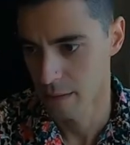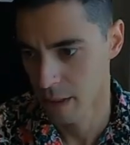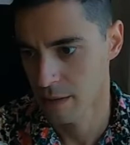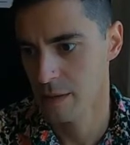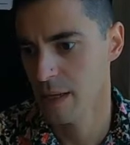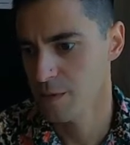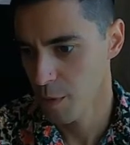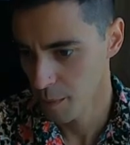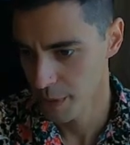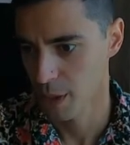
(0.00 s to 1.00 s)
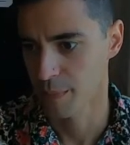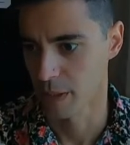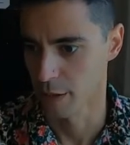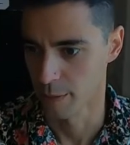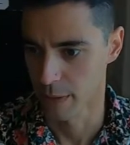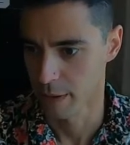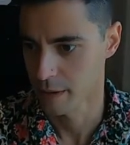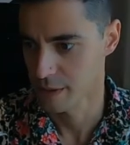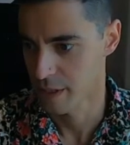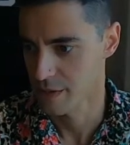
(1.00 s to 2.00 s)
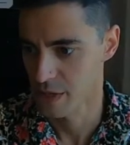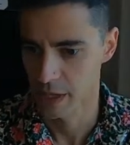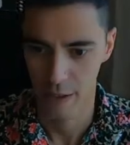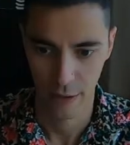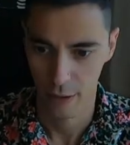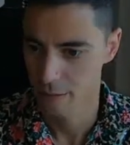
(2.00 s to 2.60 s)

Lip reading: let's bump it up a little bit, because they say,